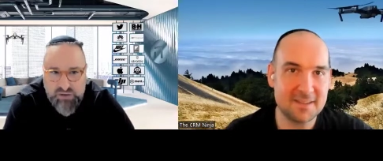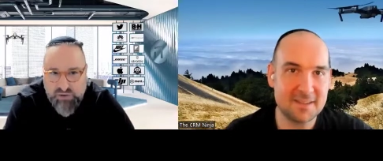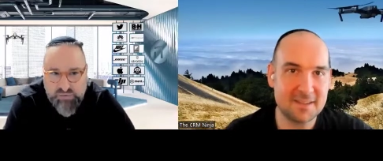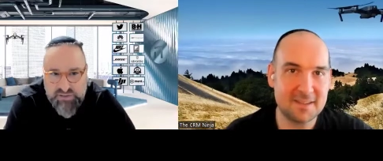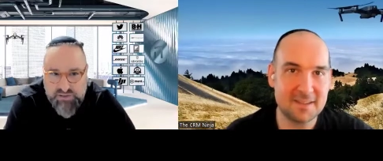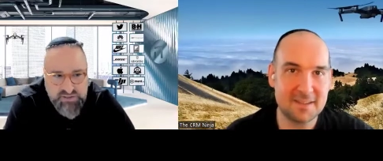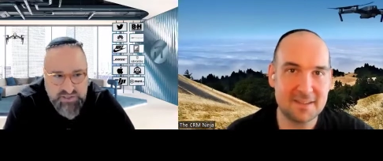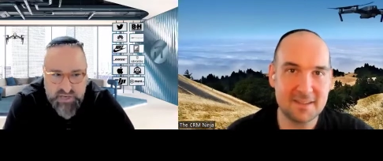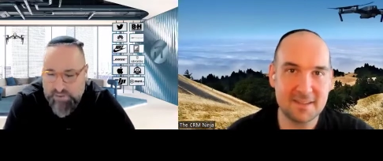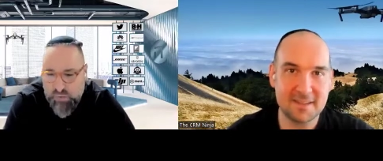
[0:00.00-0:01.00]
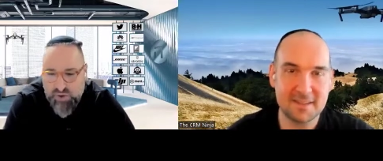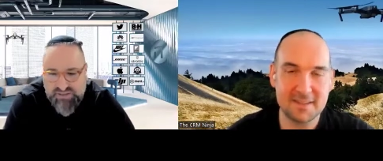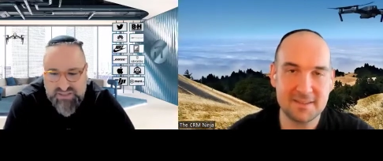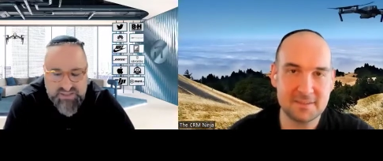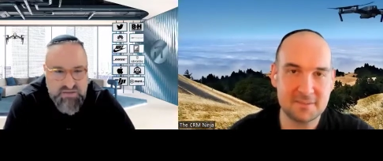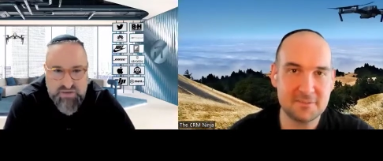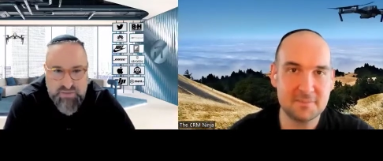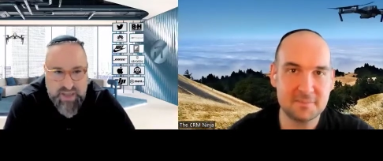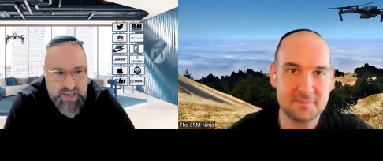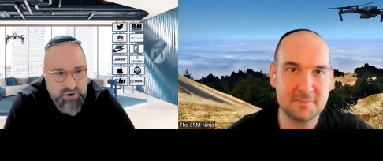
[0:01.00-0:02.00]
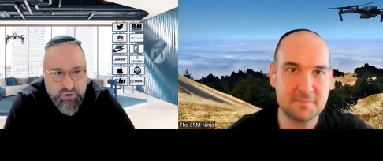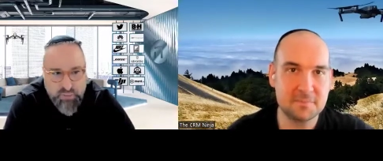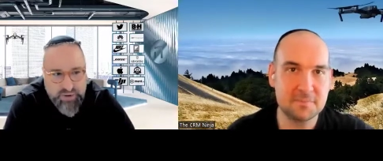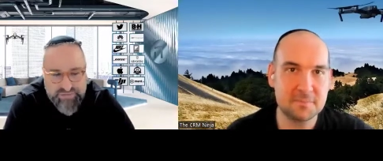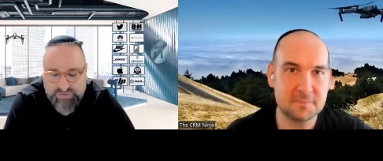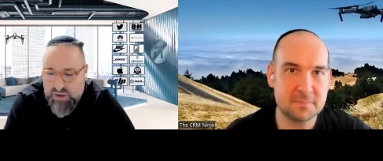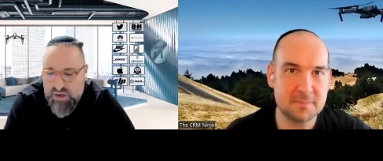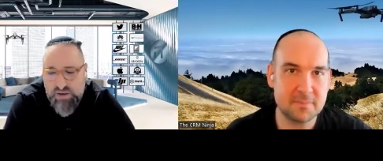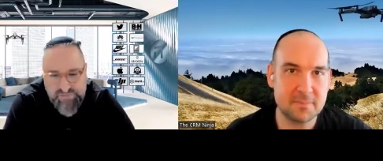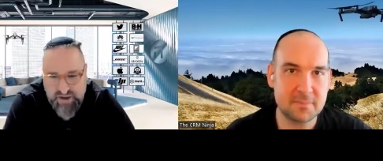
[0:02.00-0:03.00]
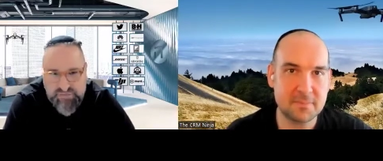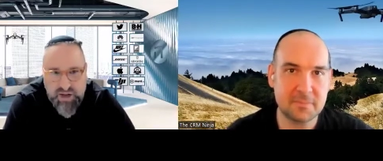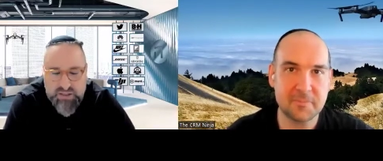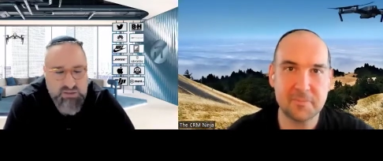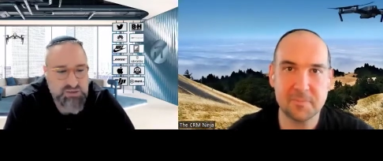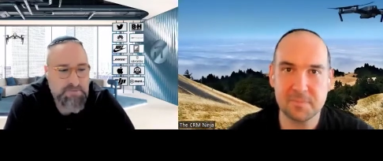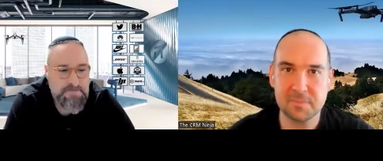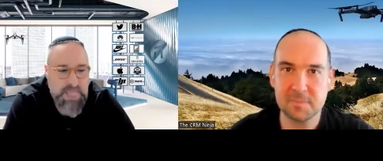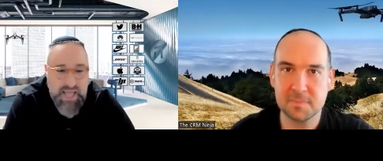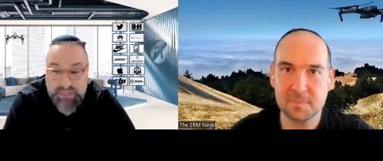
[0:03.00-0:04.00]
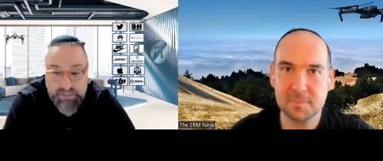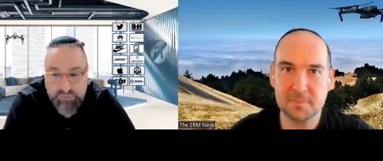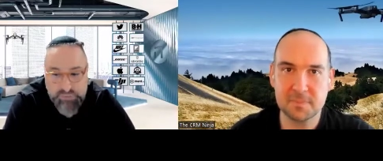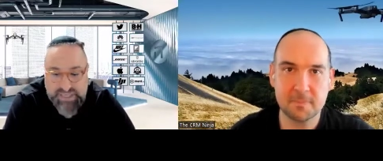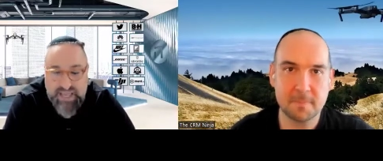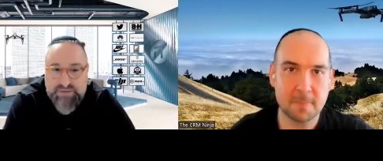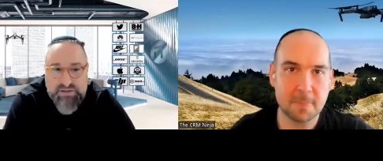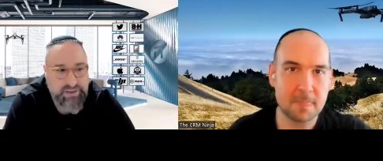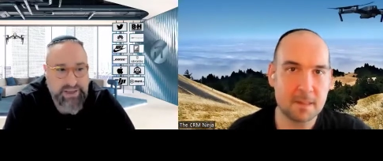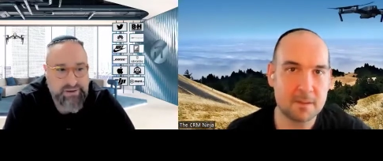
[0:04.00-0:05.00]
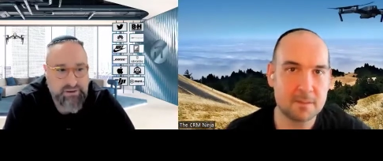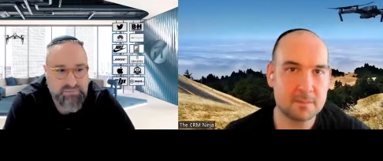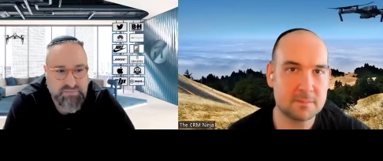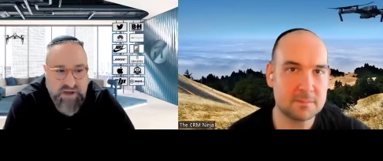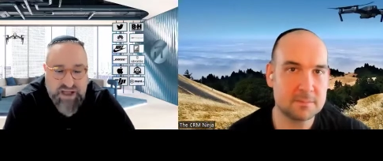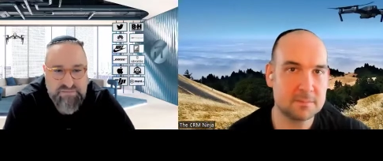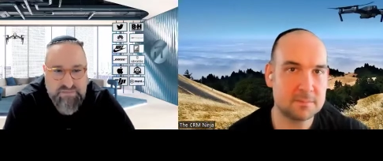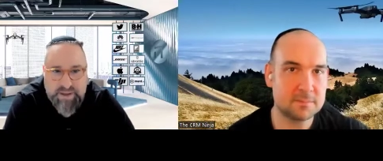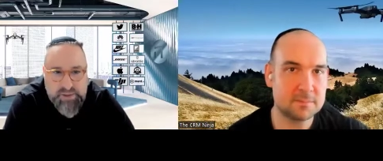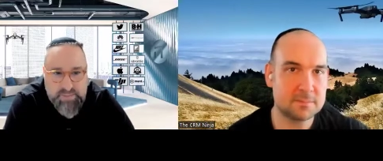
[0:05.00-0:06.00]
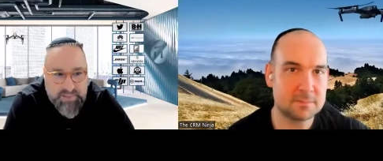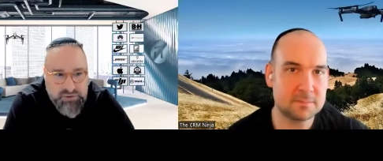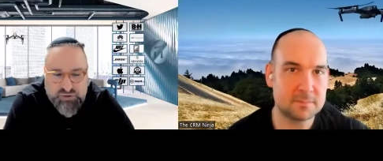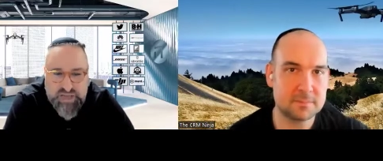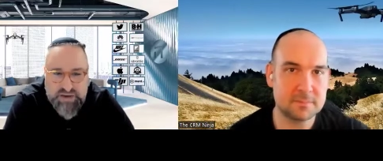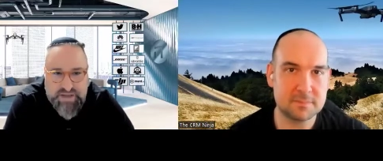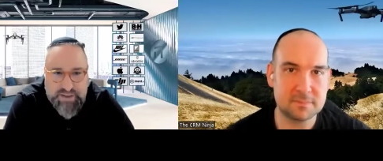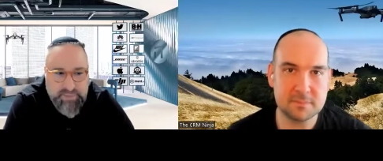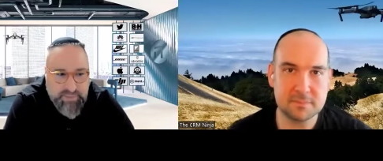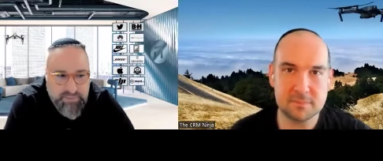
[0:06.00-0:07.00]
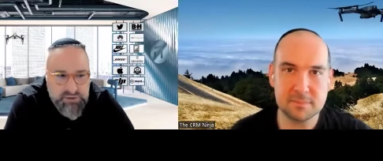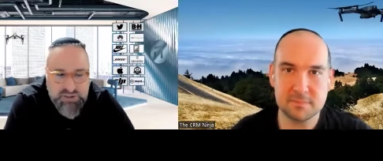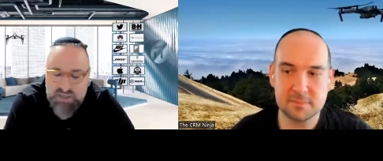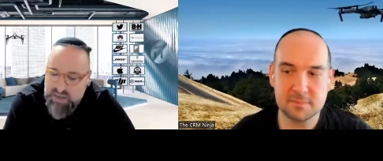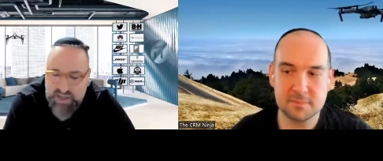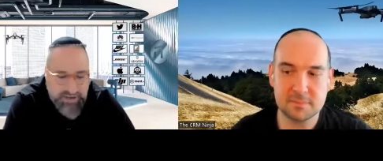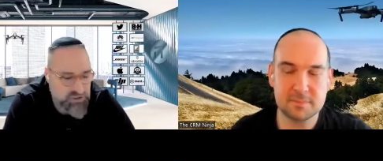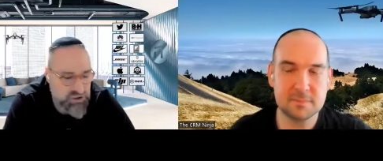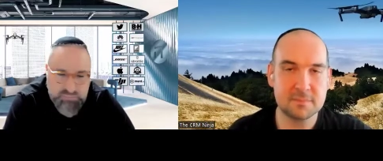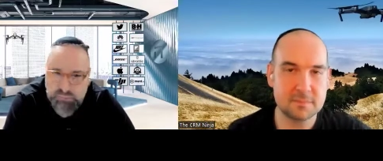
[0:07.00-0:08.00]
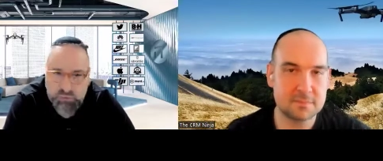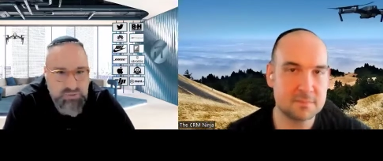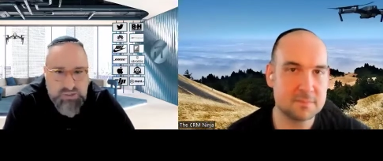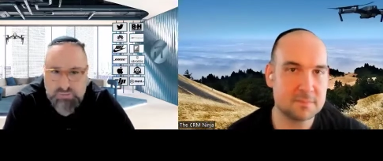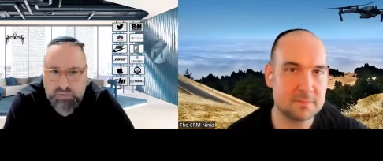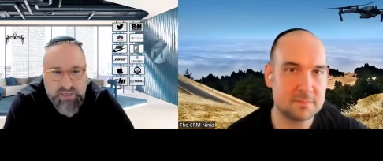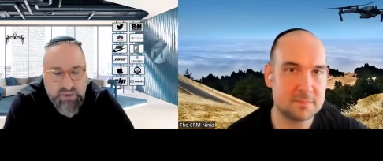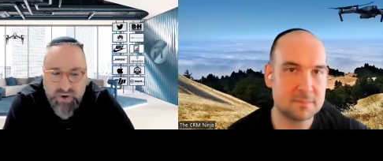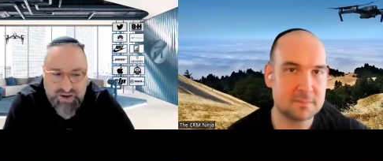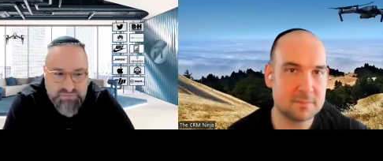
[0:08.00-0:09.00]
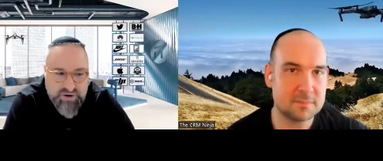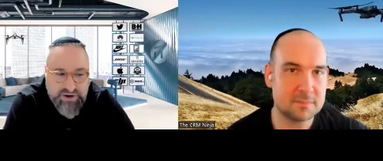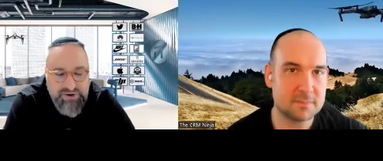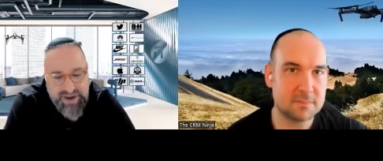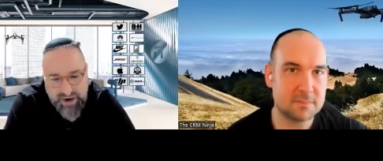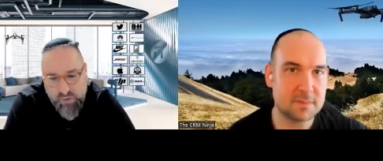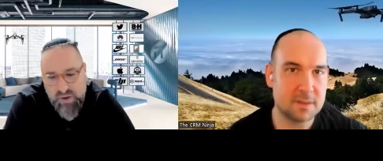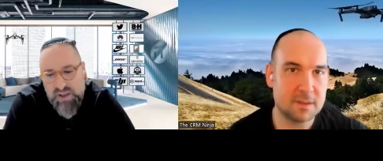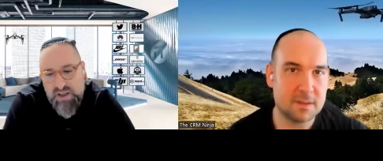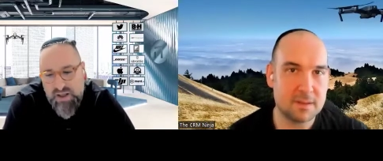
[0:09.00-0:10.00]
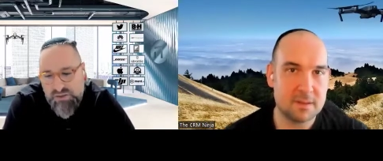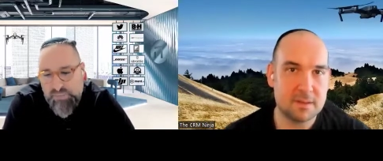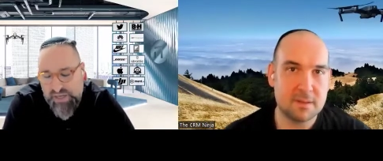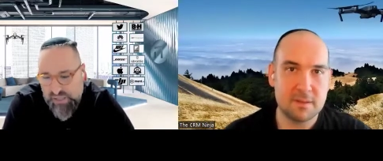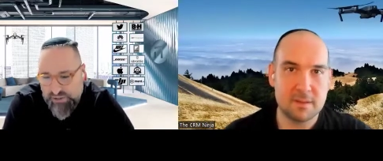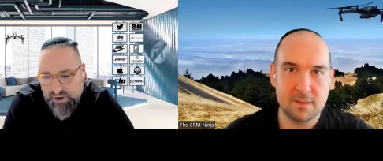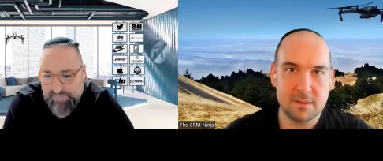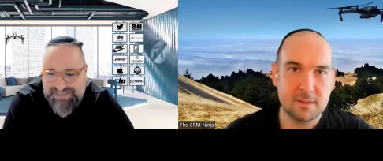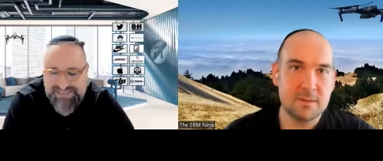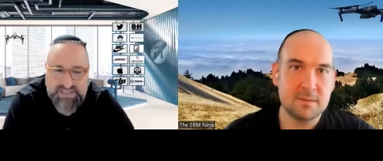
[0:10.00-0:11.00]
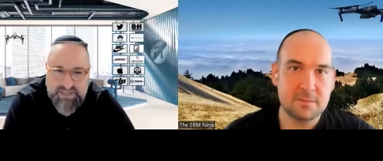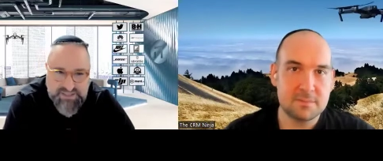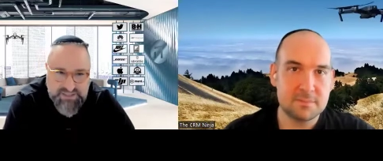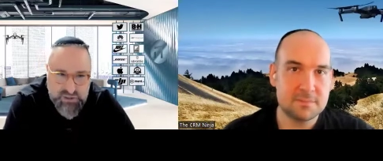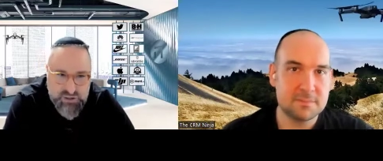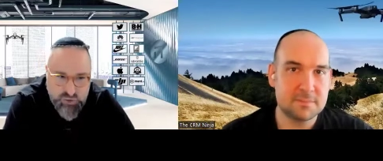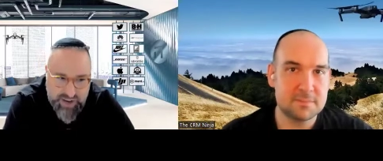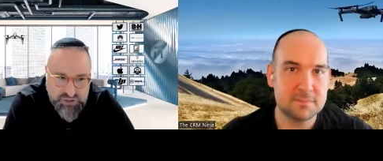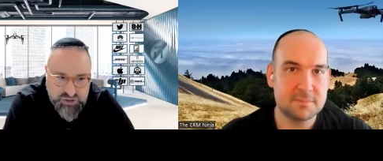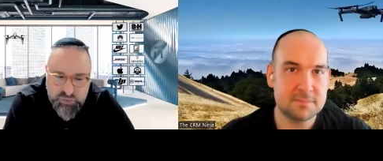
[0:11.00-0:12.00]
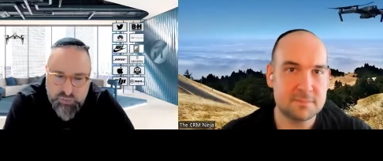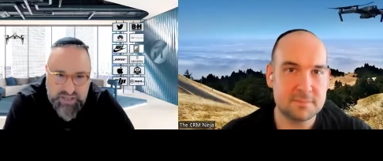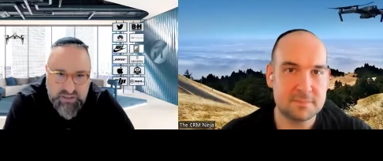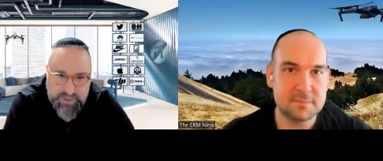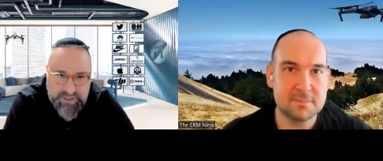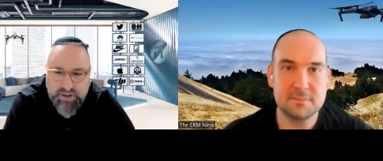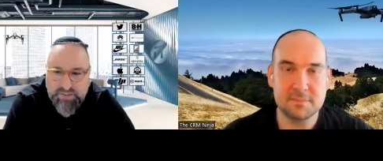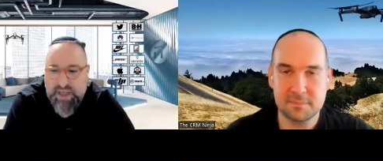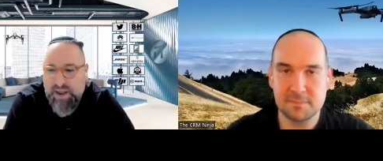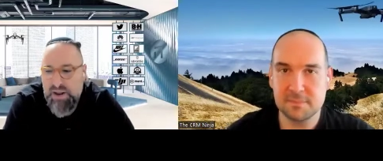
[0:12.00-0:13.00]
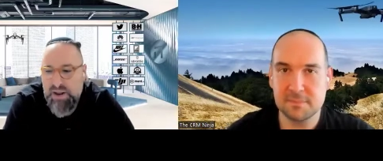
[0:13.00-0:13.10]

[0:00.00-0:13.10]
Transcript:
Speaker 1: services. Anybody wants a CV made or whatever, $5. And he literally gave it to like five family members or 10 family members. And it just, boom, spread like wildfire. Now, to be clear, I'm not saying that that's a good strategy. You can't depend on that.